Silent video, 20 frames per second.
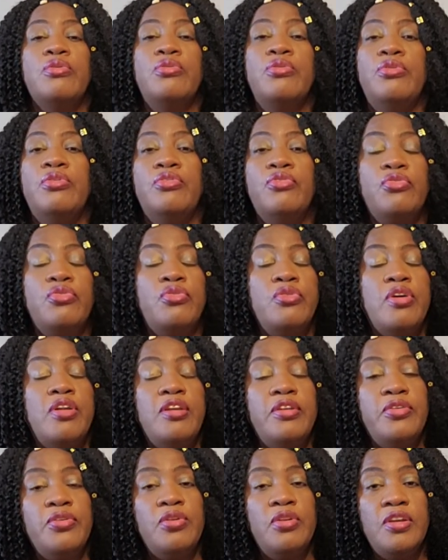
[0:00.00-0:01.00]
If you
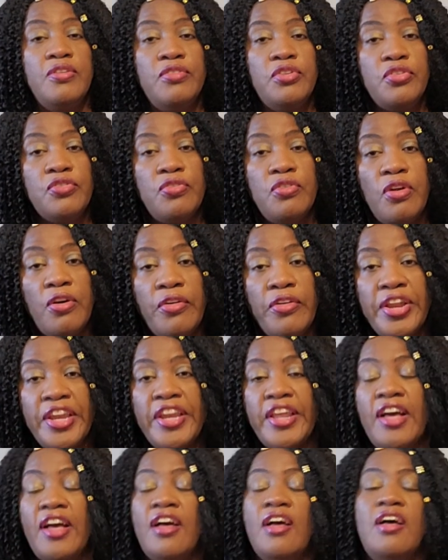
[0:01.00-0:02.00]
live in
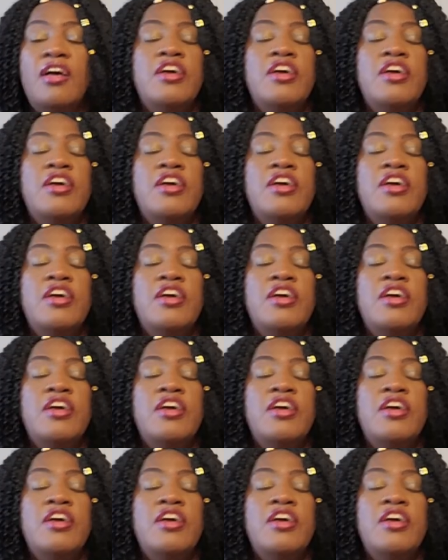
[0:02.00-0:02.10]
Florida,